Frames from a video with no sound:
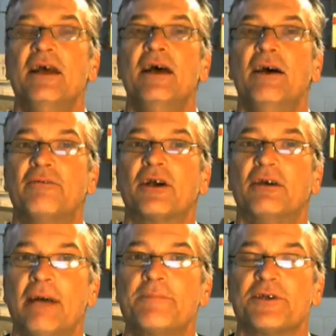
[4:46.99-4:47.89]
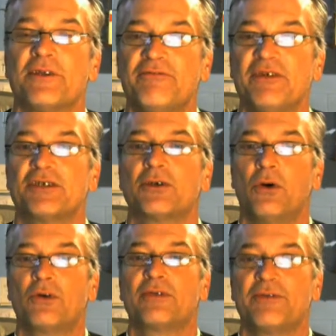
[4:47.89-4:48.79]
of corruption, the
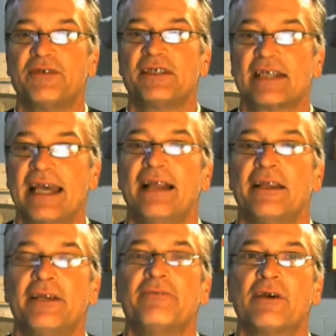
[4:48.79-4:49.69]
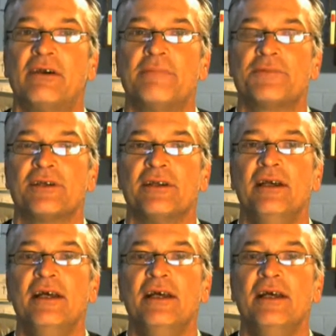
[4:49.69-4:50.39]
physicality of corruption.